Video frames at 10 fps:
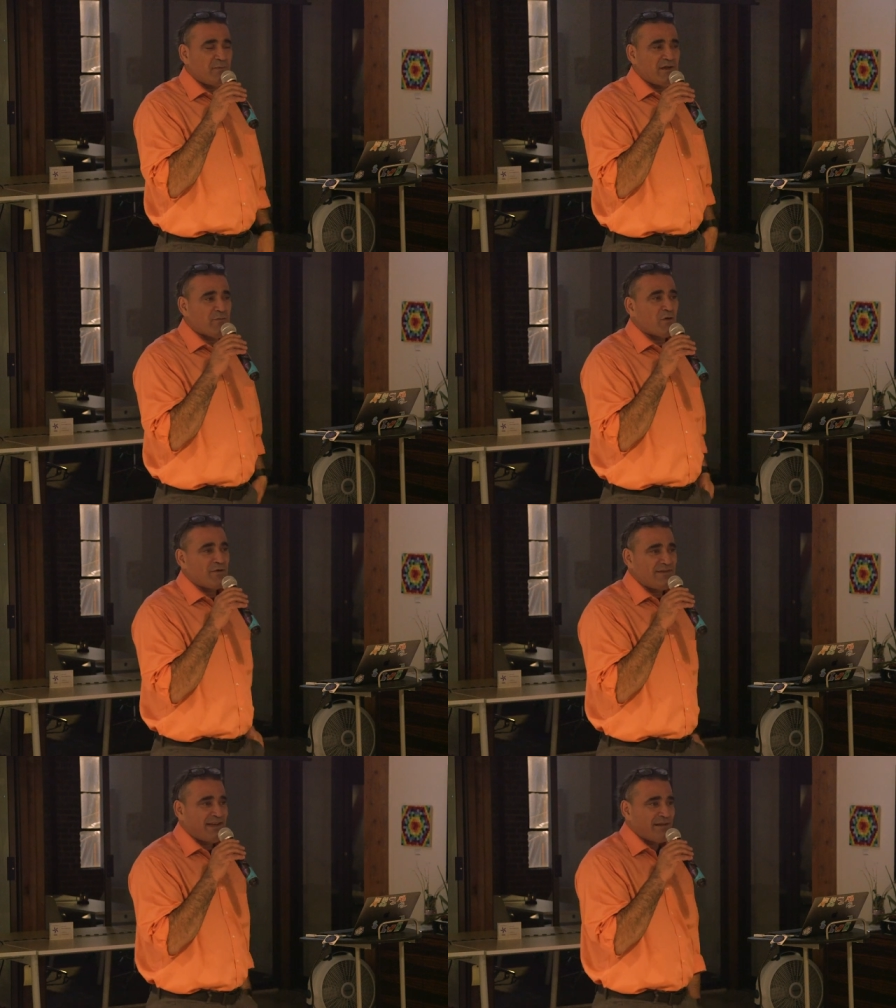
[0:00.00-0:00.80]
to be
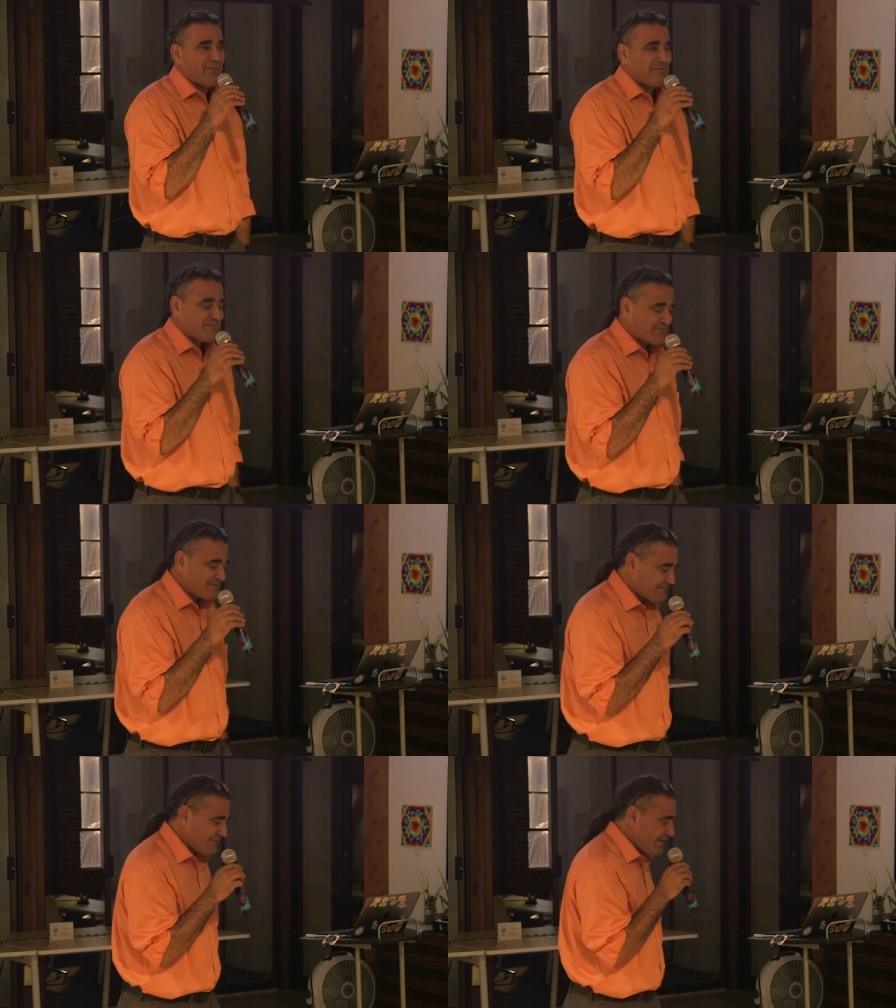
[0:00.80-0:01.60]
more deep.
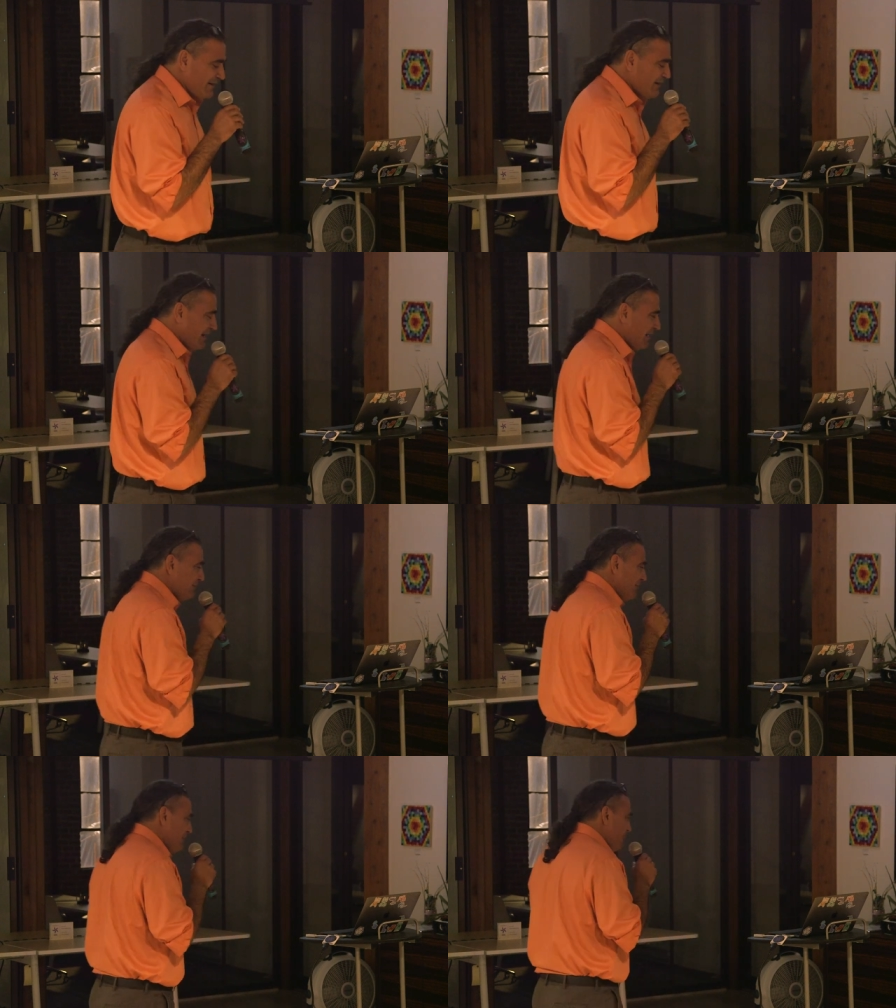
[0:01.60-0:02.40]
Um,